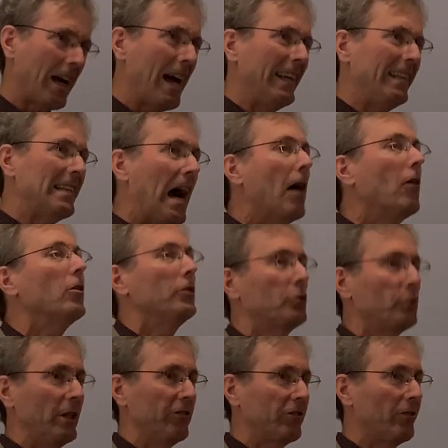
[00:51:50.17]

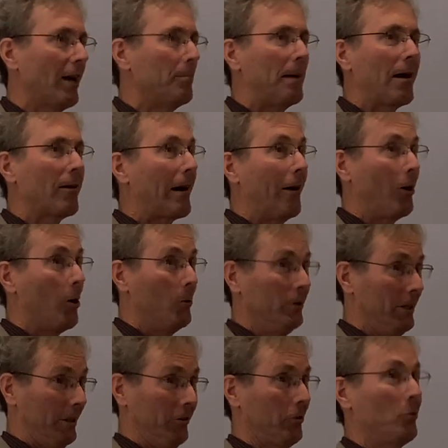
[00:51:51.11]
idolatrous about our own
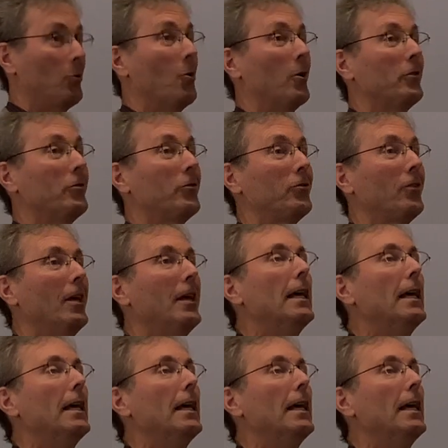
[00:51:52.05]
discourse